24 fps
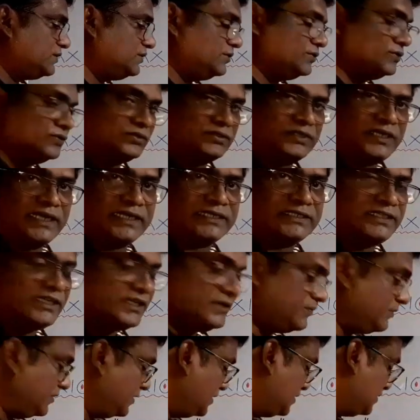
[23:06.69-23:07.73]
You take
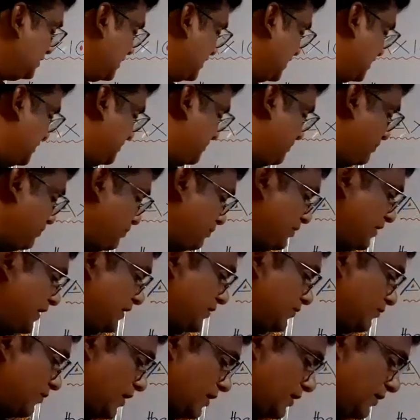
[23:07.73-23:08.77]
three figures, that is
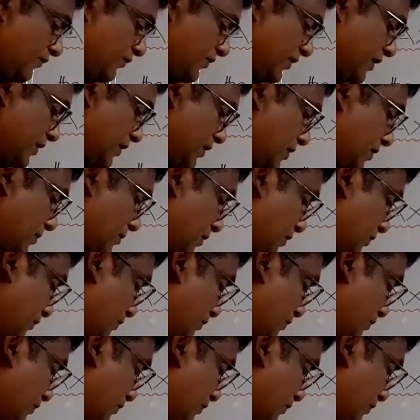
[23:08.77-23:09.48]
bit 1, figure number